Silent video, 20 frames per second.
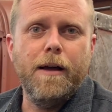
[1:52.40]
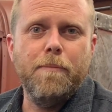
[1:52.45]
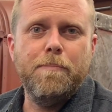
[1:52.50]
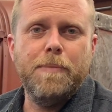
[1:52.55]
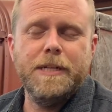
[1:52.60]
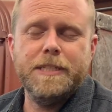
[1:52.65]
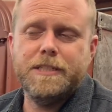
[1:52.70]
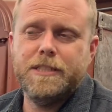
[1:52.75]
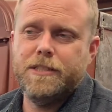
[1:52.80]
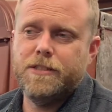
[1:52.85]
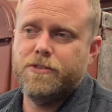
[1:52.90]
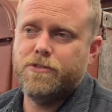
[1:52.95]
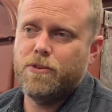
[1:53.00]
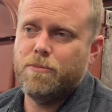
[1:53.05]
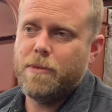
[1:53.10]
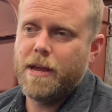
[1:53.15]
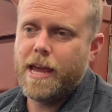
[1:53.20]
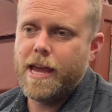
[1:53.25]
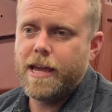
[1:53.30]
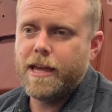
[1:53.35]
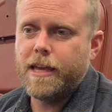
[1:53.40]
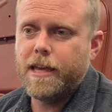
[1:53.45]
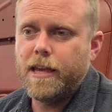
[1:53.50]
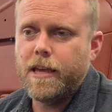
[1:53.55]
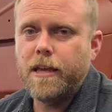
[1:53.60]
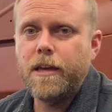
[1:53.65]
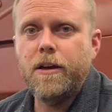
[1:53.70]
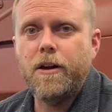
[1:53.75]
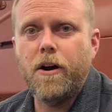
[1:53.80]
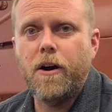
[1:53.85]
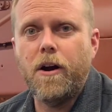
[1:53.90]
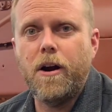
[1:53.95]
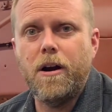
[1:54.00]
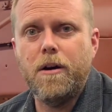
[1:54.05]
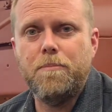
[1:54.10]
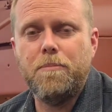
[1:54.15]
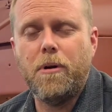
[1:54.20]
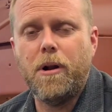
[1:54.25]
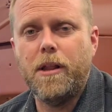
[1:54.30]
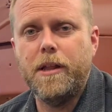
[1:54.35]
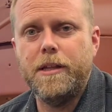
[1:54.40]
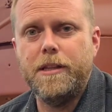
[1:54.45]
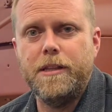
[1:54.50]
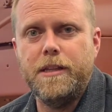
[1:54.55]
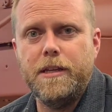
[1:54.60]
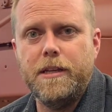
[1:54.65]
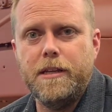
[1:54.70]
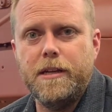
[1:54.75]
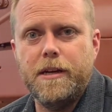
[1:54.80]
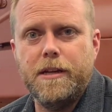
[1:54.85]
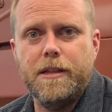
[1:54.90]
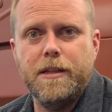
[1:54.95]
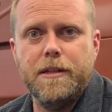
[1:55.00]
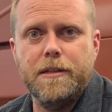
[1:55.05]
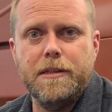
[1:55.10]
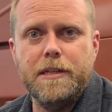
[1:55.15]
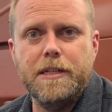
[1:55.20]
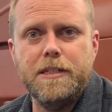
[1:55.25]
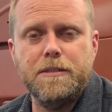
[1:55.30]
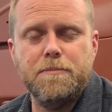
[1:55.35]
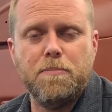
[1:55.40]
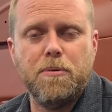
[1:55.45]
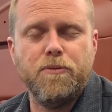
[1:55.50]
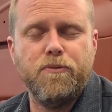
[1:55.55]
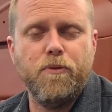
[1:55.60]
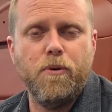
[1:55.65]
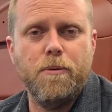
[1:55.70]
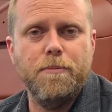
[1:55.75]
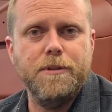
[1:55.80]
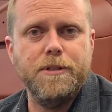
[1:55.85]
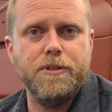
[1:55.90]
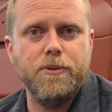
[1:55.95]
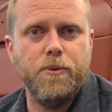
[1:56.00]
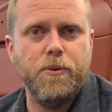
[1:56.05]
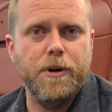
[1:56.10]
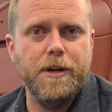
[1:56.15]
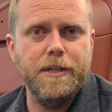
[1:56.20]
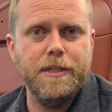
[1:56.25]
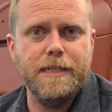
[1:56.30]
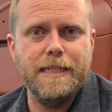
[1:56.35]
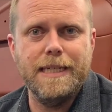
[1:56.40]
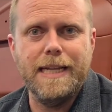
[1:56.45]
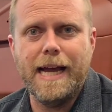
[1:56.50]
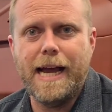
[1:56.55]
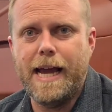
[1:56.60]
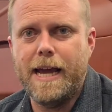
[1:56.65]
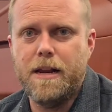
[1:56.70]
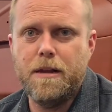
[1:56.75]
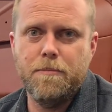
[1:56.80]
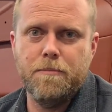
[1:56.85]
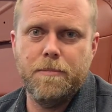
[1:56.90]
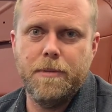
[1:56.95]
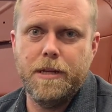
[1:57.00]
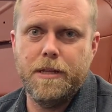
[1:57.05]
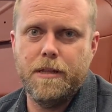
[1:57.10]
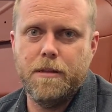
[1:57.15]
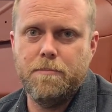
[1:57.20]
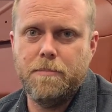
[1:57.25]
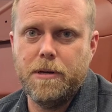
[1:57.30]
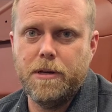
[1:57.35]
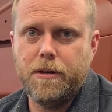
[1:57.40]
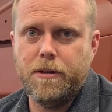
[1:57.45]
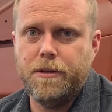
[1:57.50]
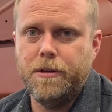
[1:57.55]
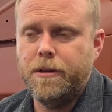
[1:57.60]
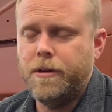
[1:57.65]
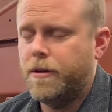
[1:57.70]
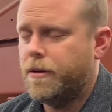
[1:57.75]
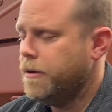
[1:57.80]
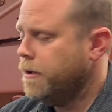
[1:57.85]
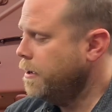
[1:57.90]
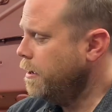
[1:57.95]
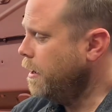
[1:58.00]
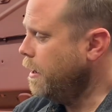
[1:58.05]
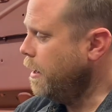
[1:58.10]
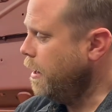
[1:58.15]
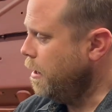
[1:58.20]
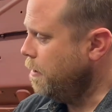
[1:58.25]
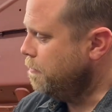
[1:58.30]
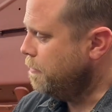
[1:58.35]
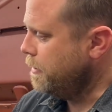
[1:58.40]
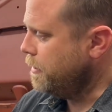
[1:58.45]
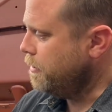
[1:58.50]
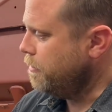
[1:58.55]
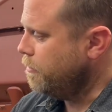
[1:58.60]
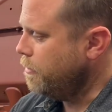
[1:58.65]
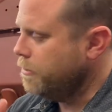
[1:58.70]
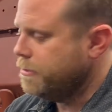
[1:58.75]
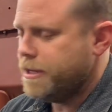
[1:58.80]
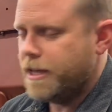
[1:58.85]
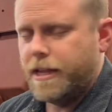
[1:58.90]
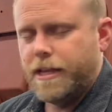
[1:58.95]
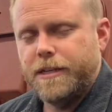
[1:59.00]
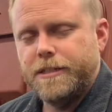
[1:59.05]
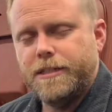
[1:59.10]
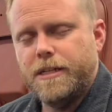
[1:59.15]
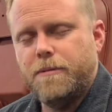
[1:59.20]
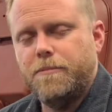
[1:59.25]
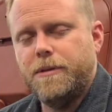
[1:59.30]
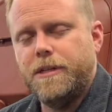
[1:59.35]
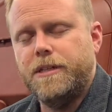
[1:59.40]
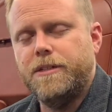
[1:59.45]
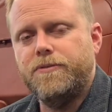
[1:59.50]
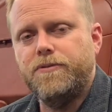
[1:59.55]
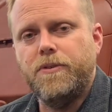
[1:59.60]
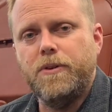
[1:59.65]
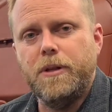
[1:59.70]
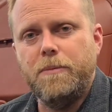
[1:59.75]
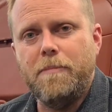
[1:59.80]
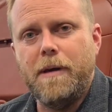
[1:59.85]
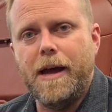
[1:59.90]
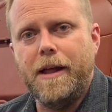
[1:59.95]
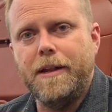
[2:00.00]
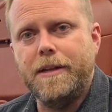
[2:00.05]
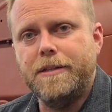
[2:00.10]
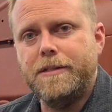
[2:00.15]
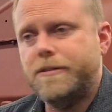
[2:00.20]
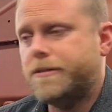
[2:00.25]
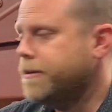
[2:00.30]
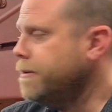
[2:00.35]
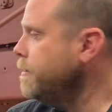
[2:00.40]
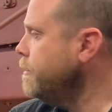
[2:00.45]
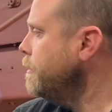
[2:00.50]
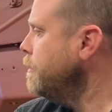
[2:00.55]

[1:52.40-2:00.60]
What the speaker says: Pistons from Aggie are probably the least performance-oriented item in the build, but the rotating assembly is fully balanced.